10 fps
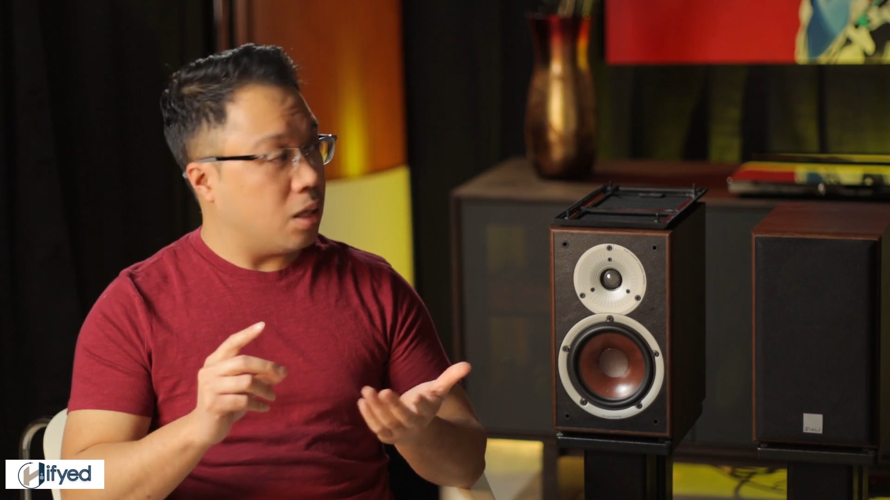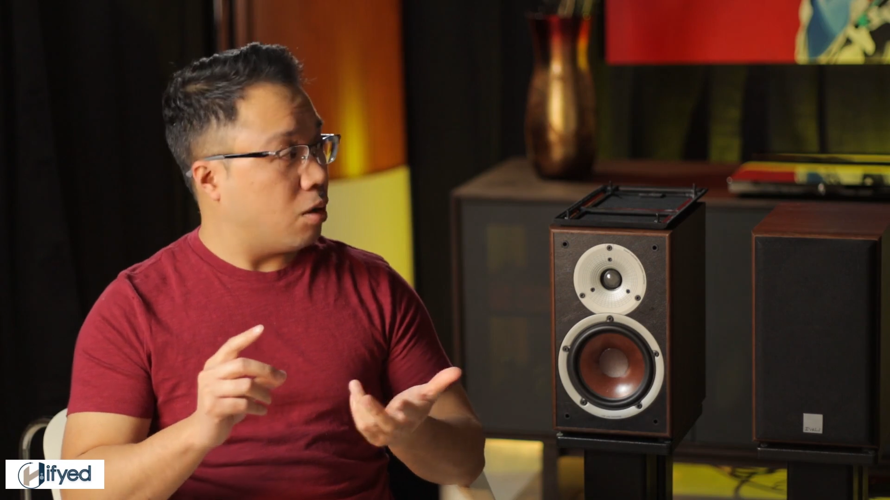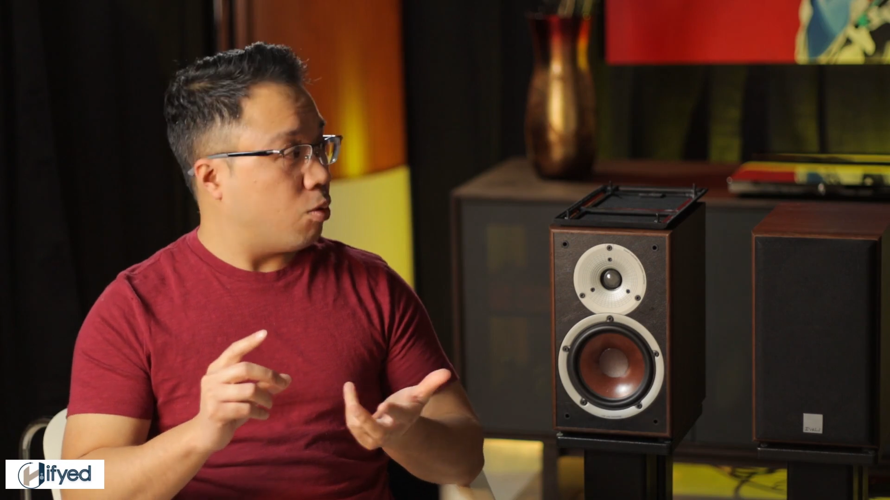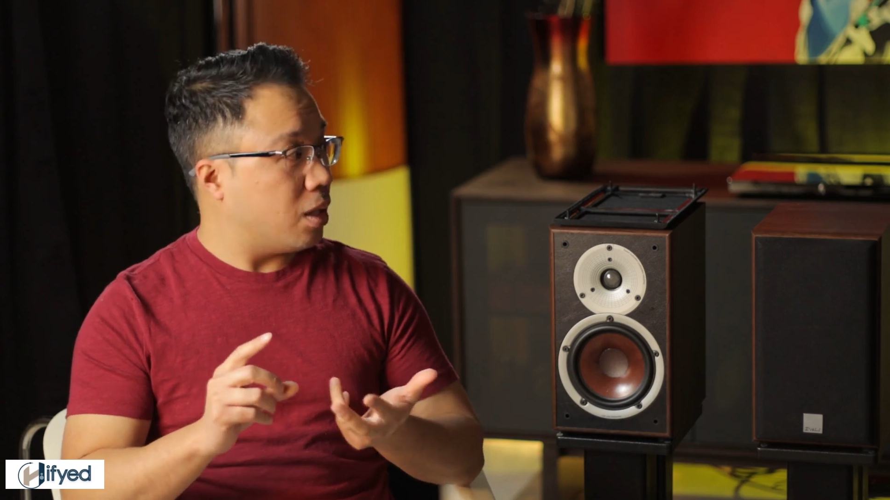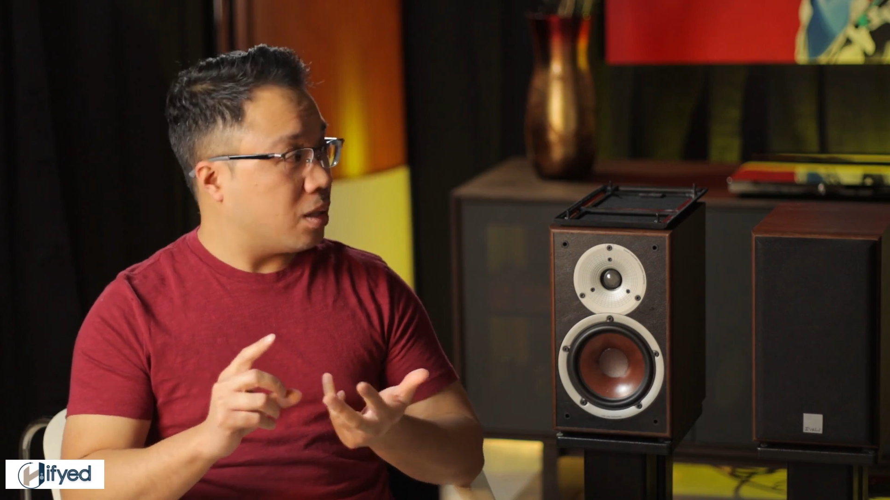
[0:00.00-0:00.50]

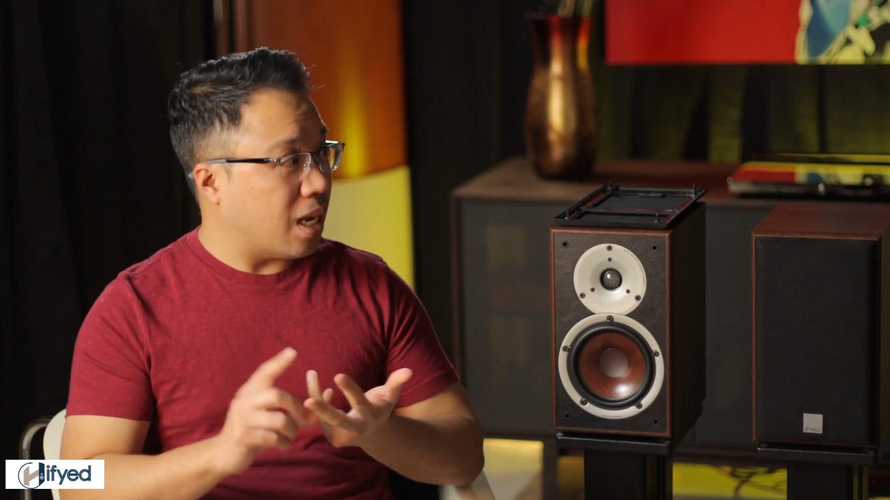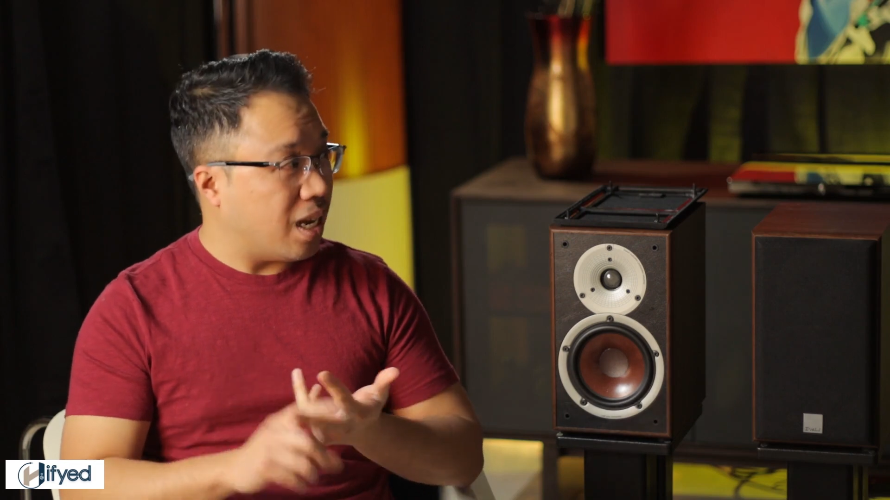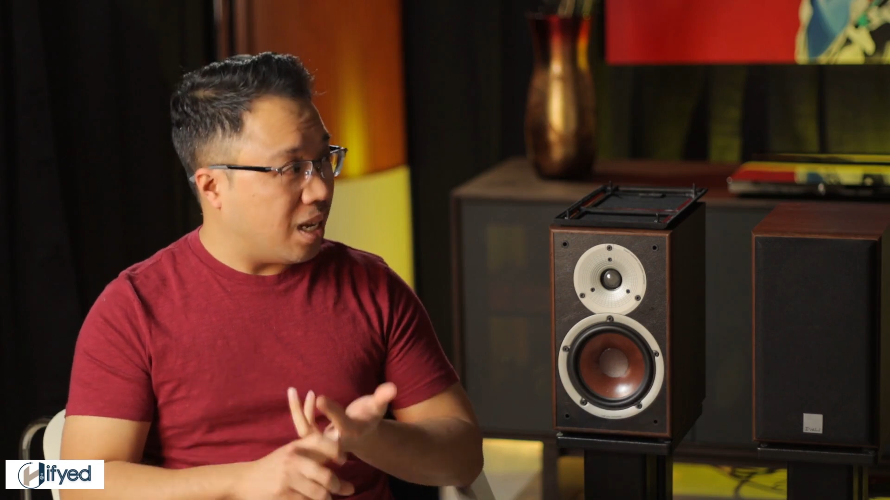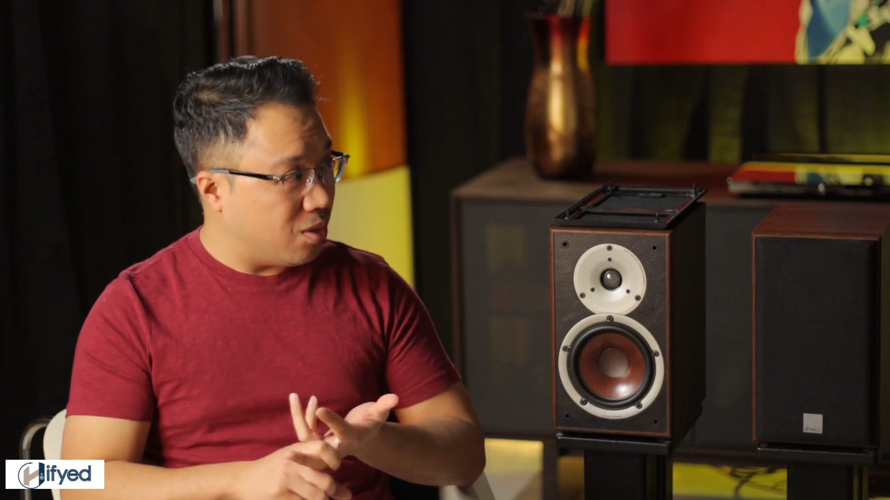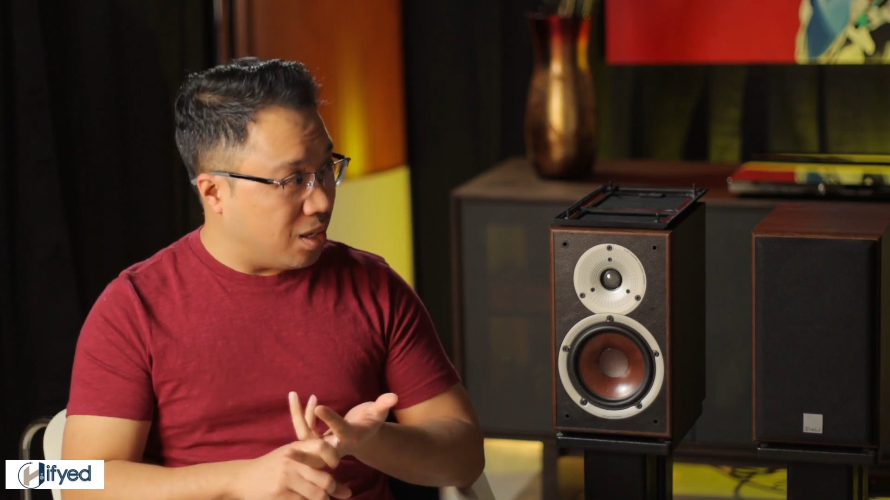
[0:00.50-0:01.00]
either when it's
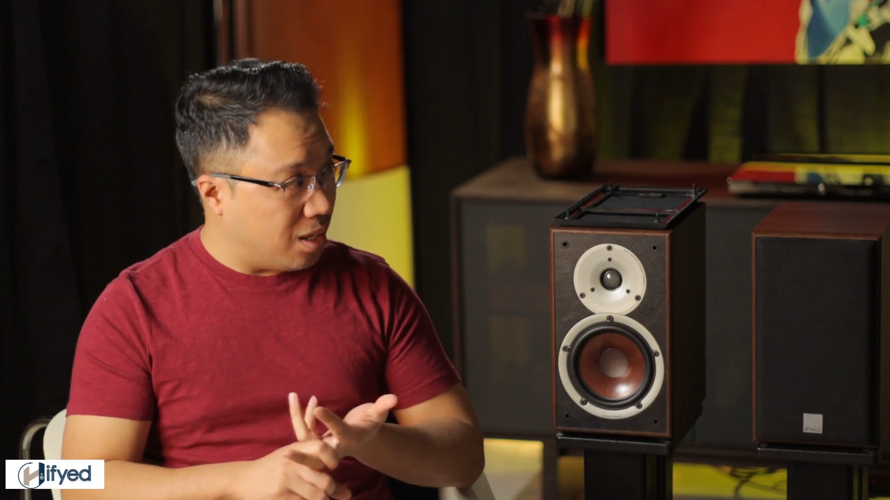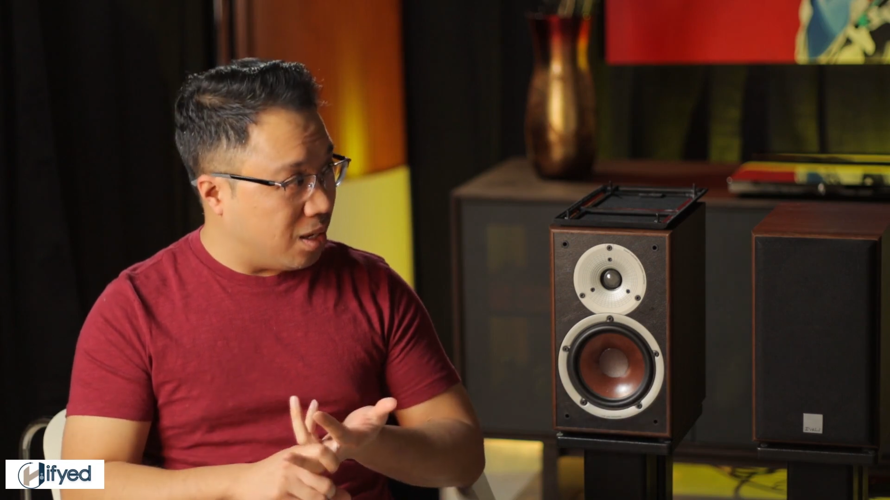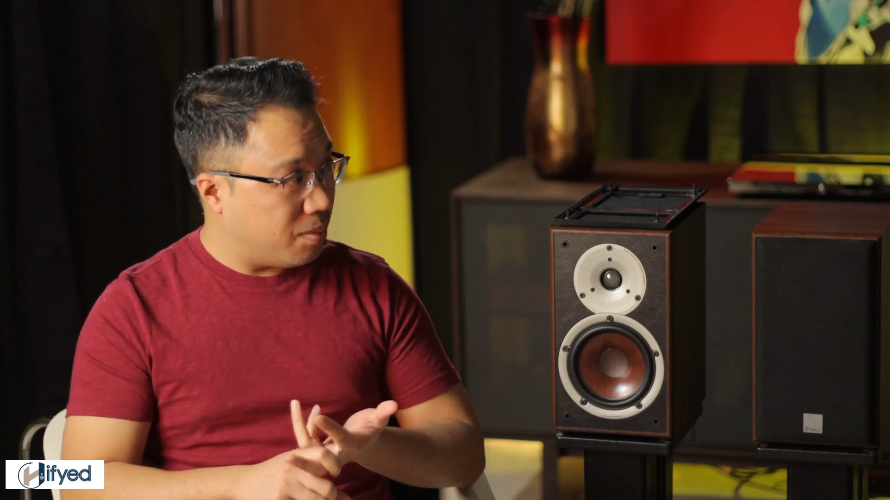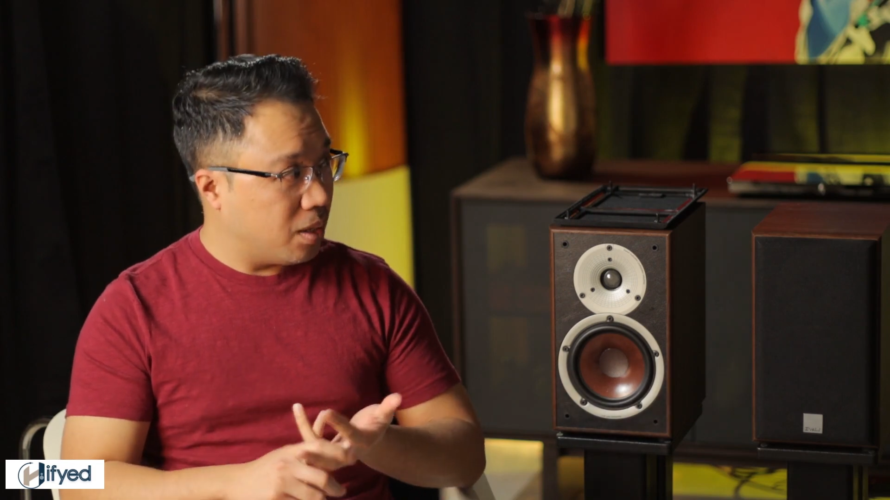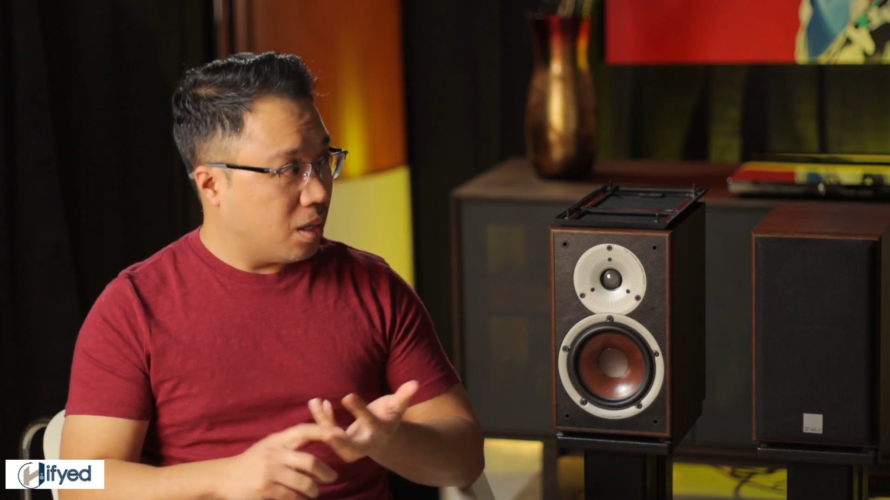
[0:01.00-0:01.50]
NAD,